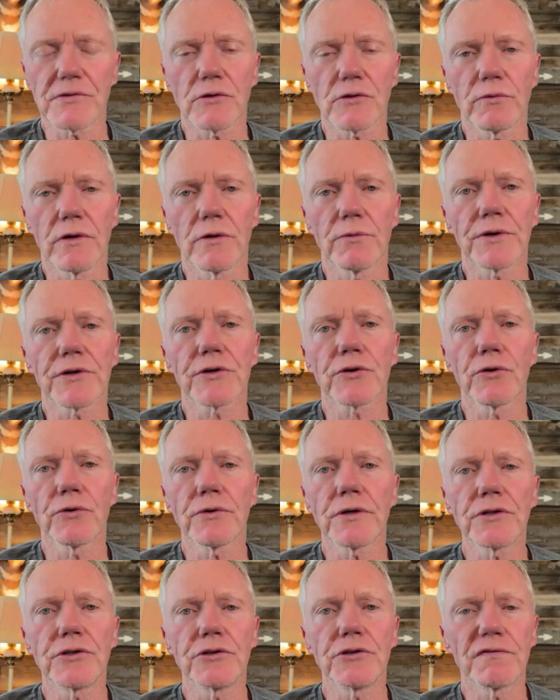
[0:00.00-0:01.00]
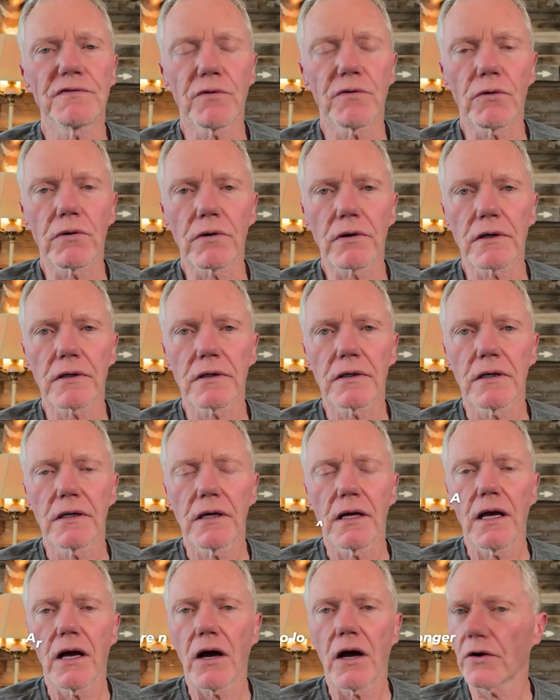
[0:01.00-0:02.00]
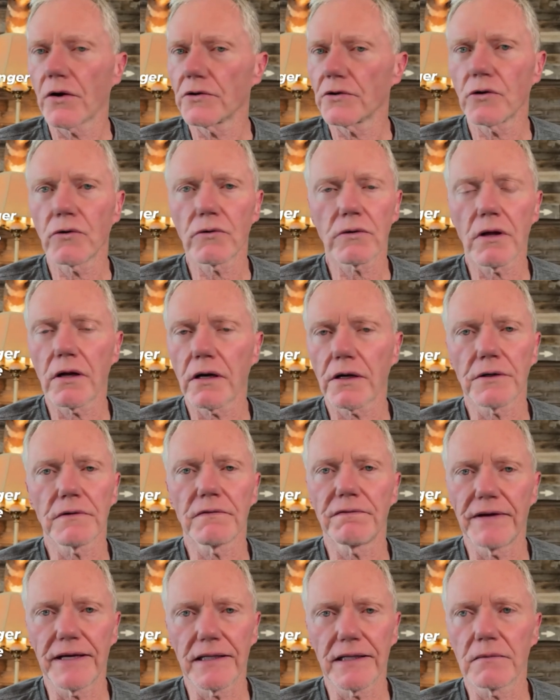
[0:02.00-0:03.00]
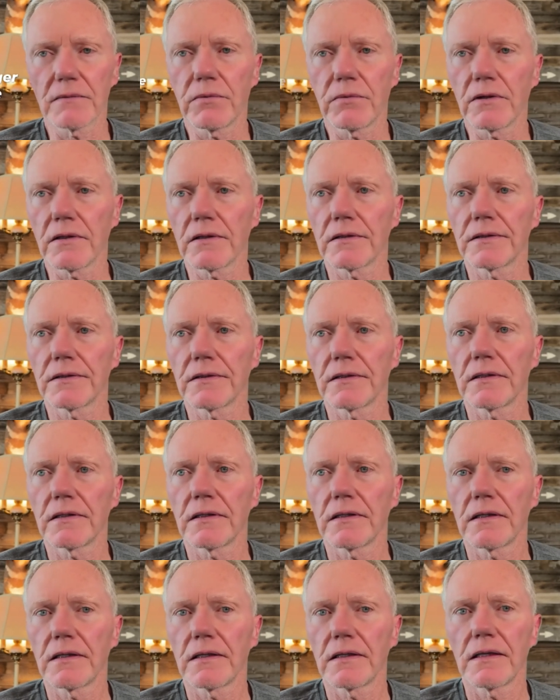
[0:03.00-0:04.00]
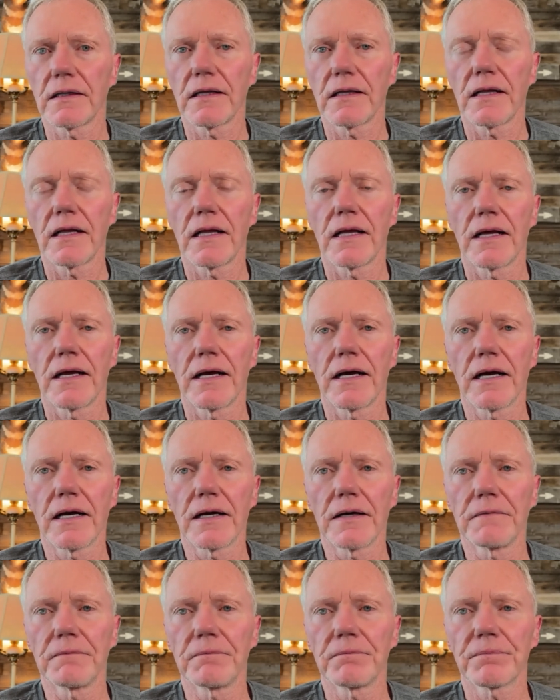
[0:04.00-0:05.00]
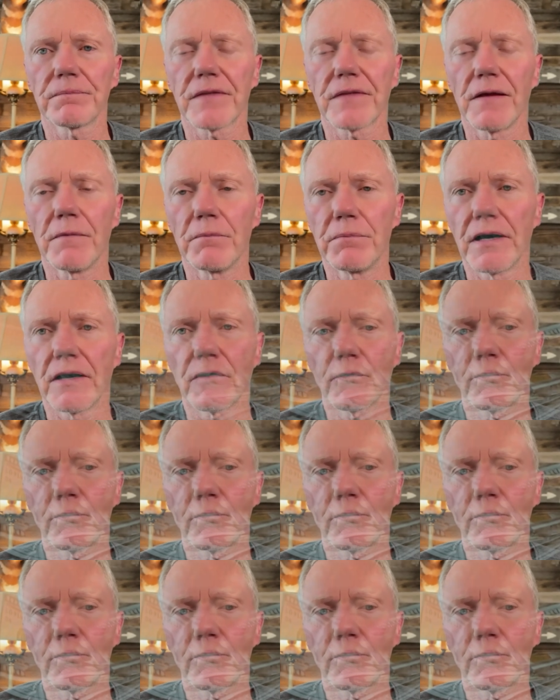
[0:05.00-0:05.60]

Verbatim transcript: that we recruited you for are no longer available. Um, but,